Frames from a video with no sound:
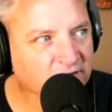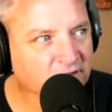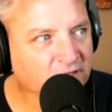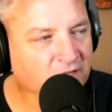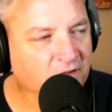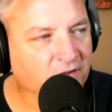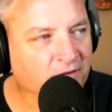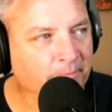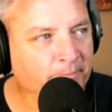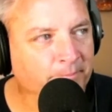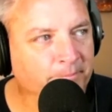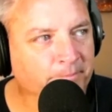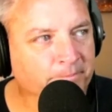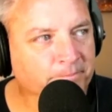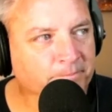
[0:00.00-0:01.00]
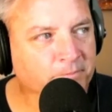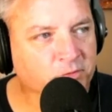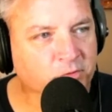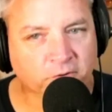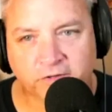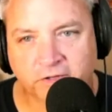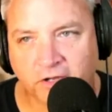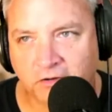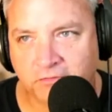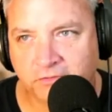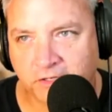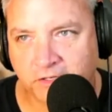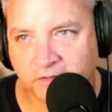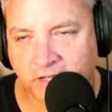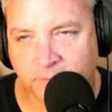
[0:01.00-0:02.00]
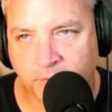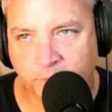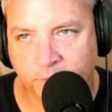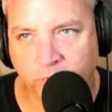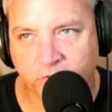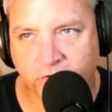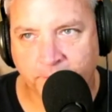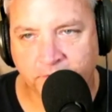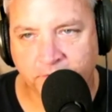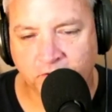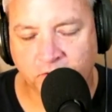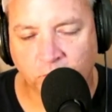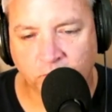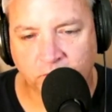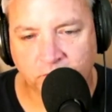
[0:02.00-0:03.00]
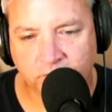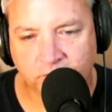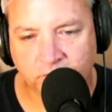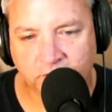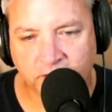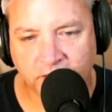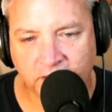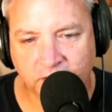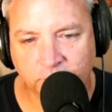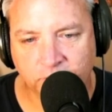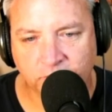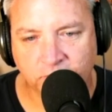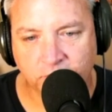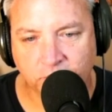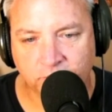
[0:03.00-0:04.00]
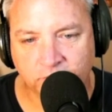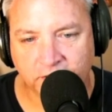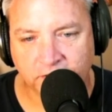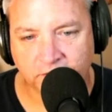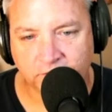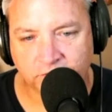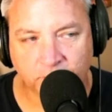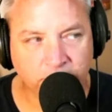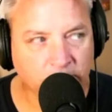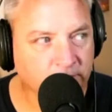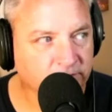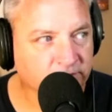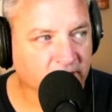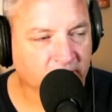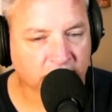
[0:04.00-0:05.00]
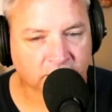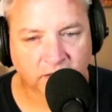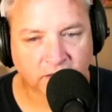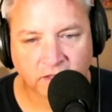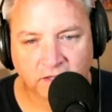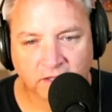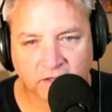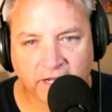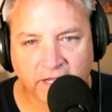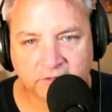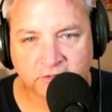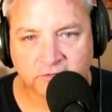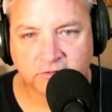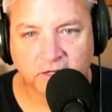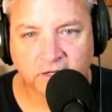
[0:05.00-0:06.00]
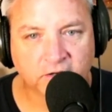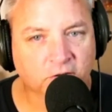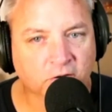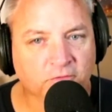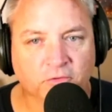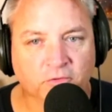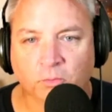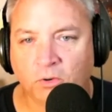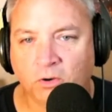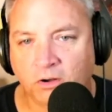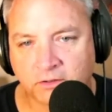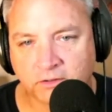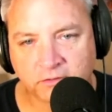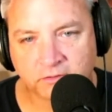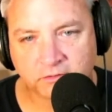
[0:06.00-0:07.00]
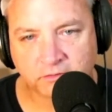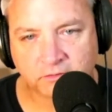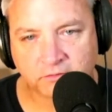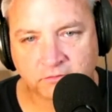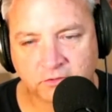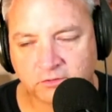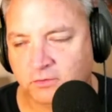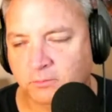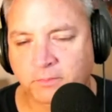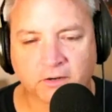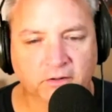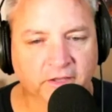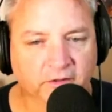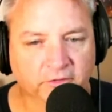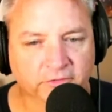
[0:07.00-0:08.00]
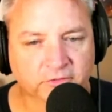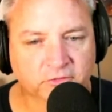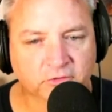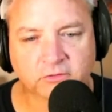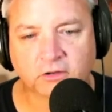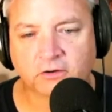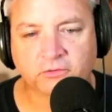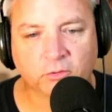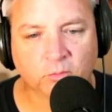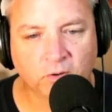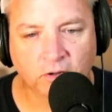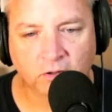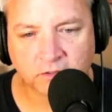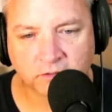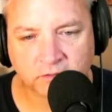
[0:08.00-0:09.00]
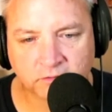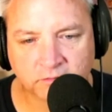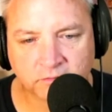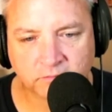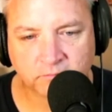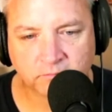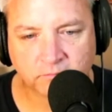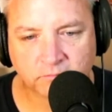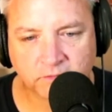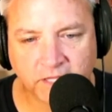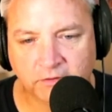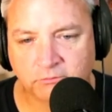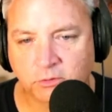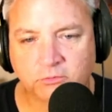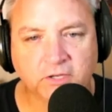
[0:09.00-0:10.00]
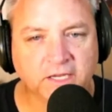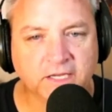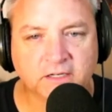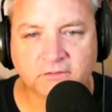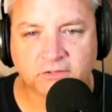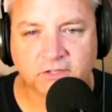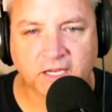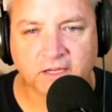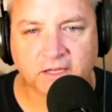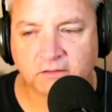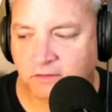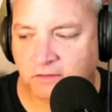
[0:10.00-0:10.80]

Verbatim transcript: During COVID, a lot of people were trapped indoors and it was the routine of some people saying, I just needed to go for a walk just for mental health, just go for a walk. That routine of saying,